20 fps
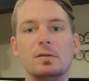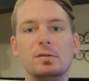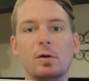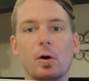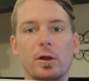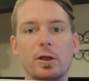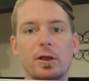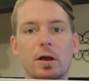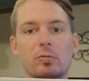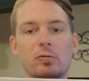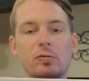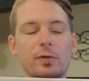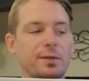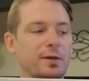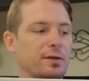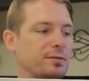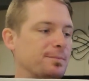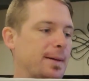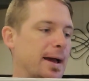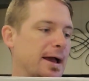So it comes with
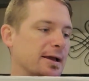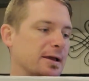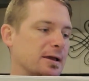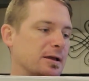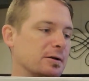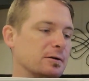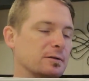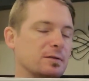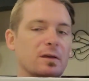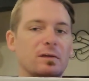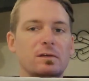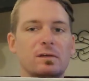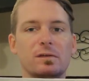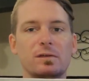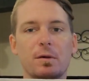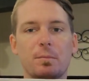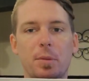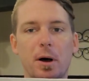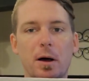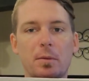this bag here. This is
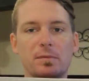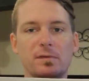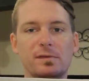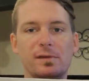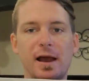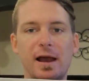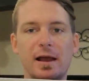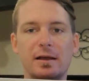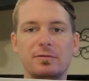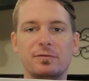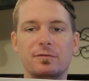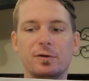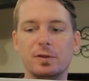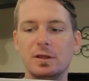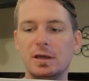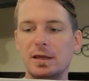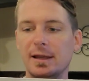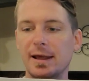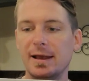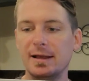the pump sack for
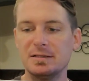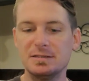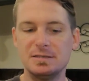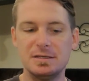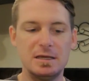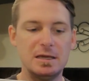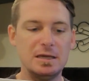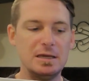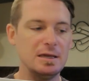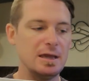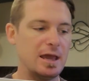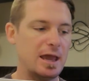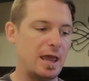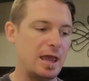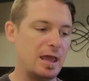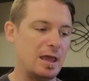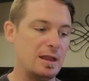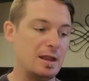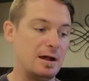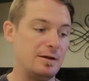the NXT,
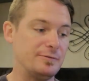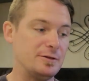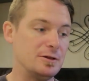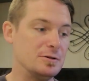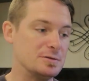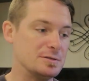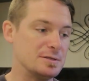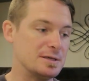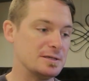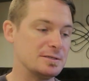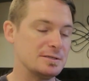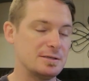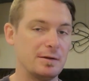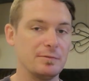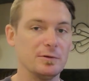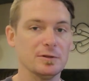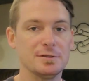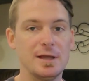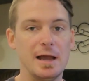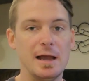and I've used this
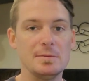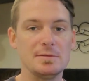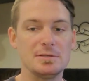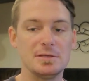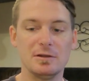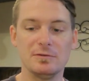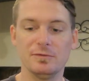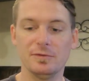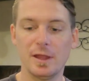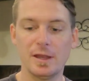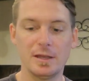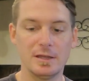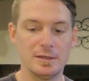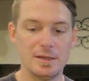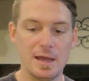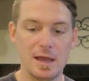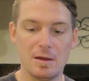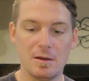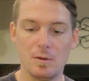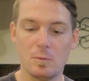several times to inflate it
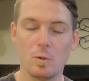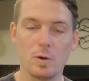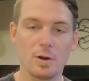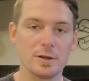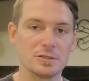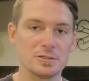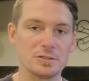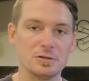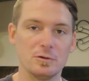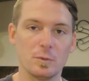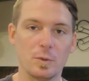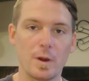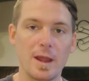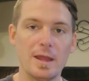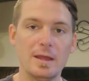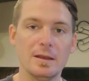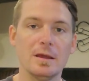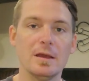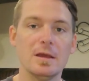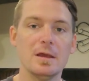now. It works
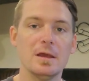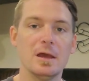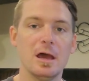great.